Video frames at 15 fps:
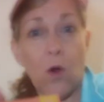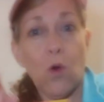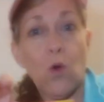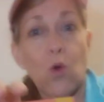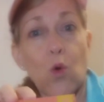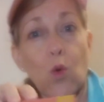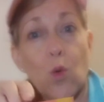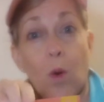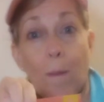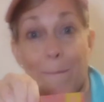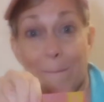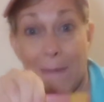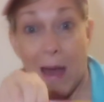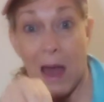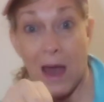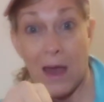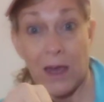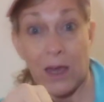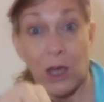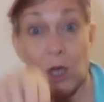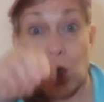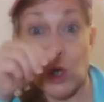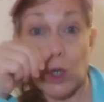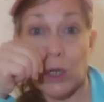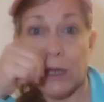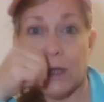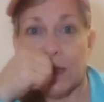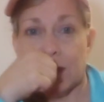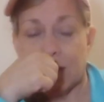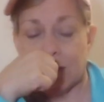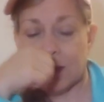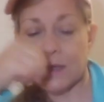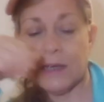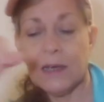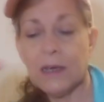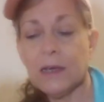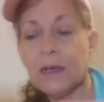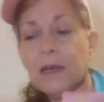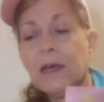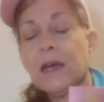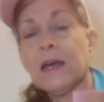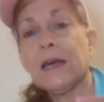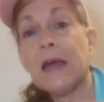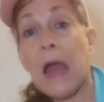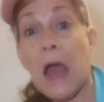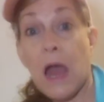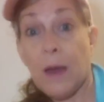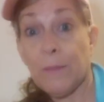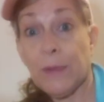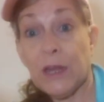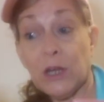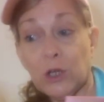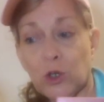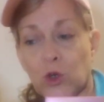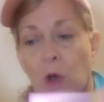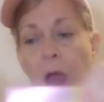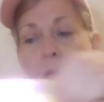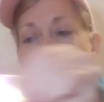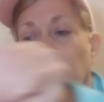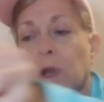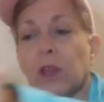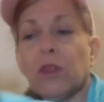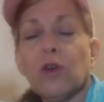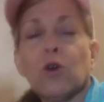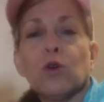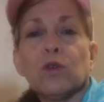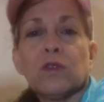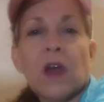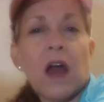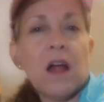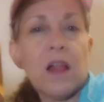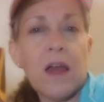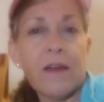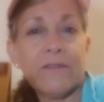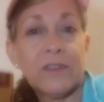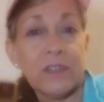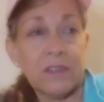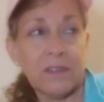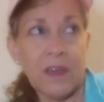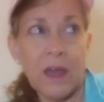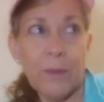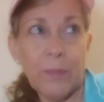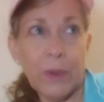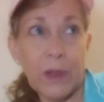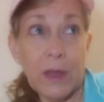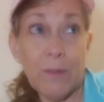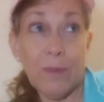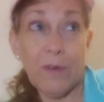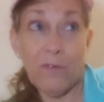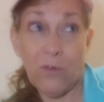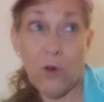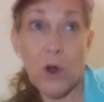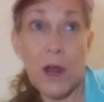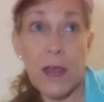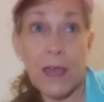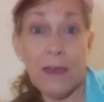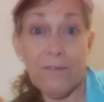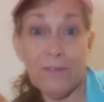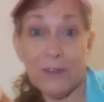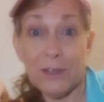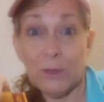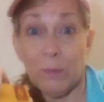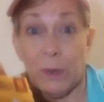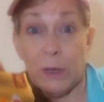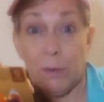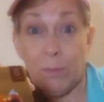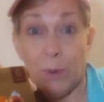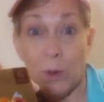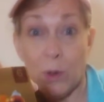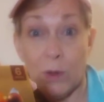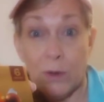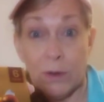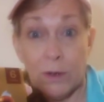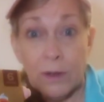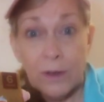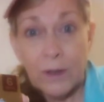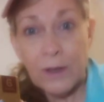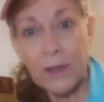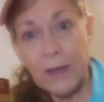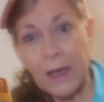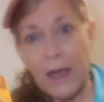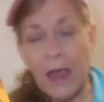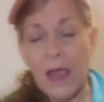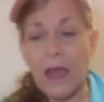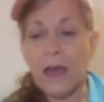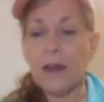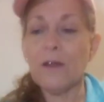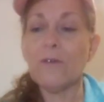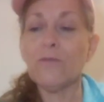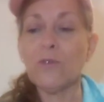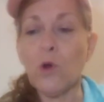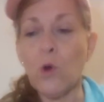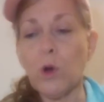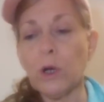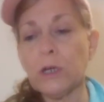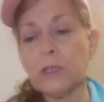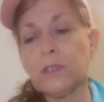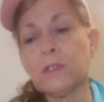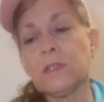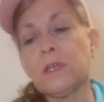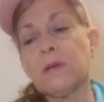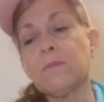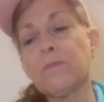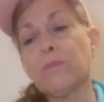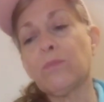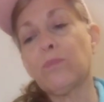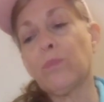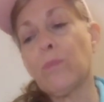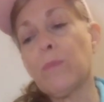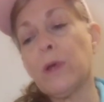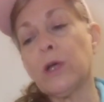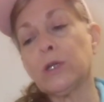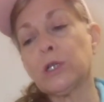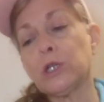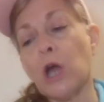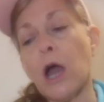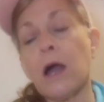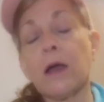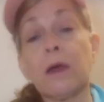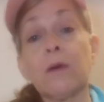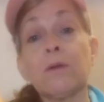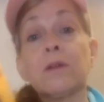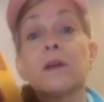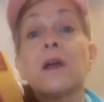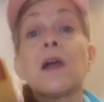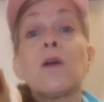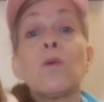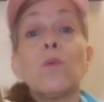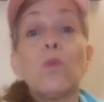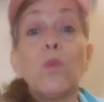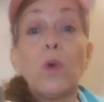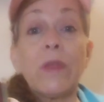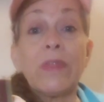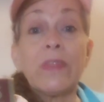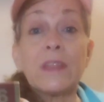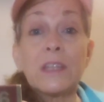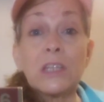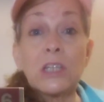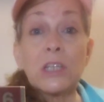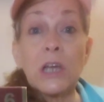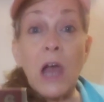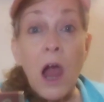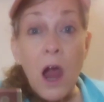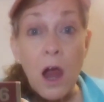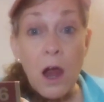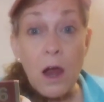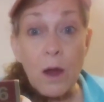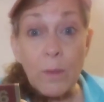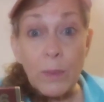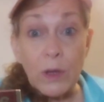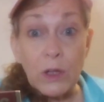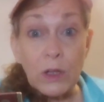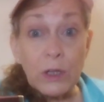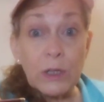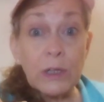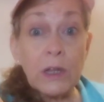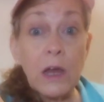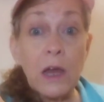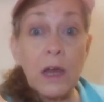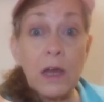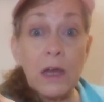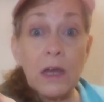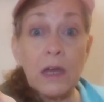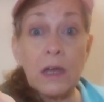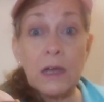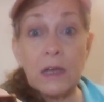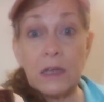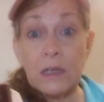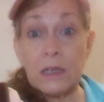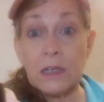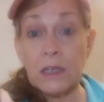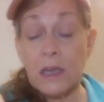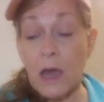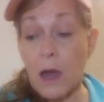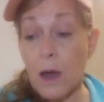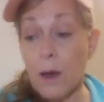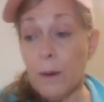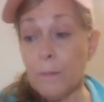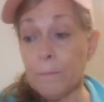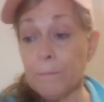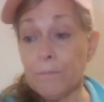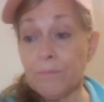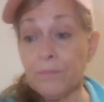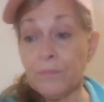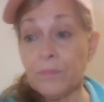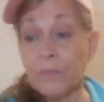Oh my goodness. I'm going to try one of those. I'll have to sample it before I give it to people. And, of course, the milk chocolate with caramel. Yum.